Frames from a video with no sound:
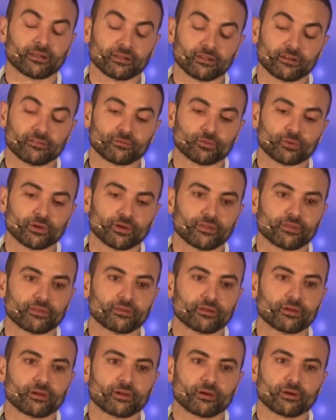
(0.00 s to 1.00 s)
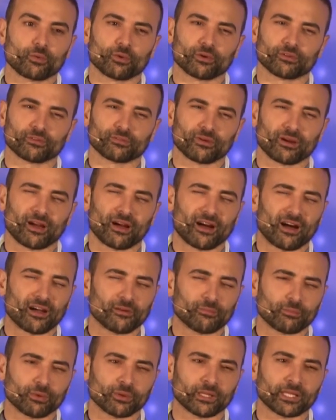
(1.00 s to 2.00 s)
I lived with was
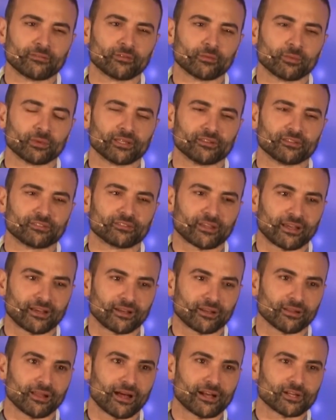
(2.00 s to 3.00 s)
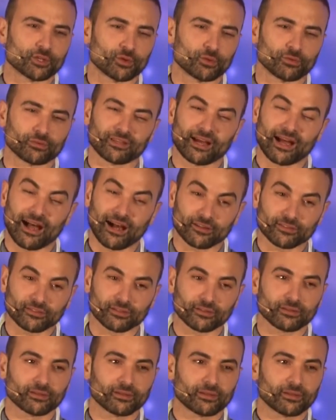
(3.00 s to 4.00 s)
unbelievably psychological
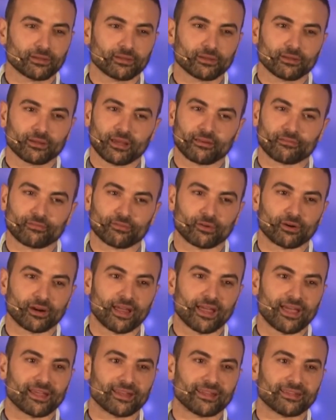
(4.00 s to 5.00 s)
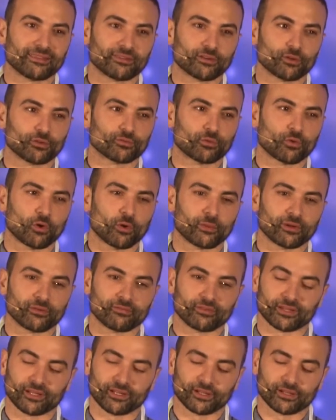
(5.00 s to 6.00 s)
toxic. And for at those
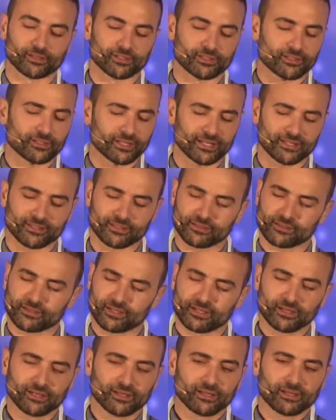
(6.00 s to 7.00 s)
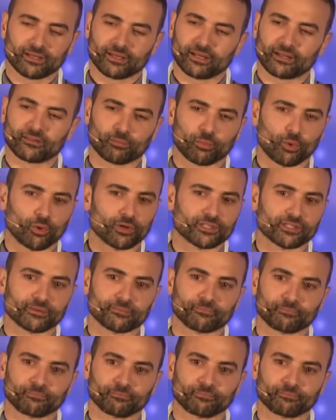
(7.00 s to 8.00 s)
formative years, it's, it's poison.
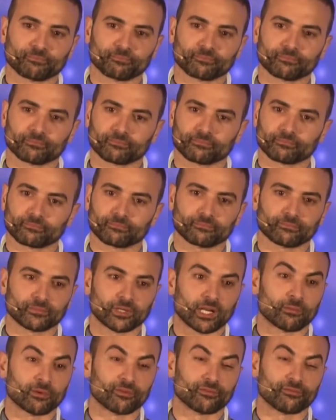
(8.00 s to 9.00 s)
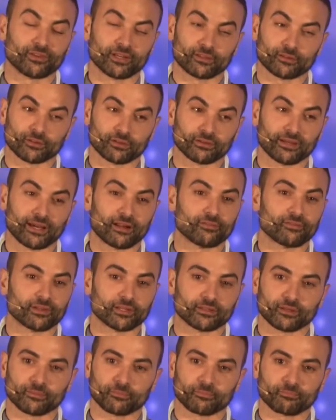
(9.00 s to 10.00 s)
But I'm a victor, not a
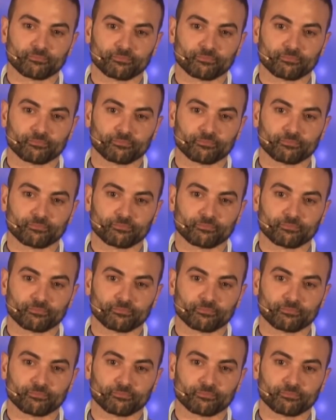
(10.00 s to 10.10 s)
victim.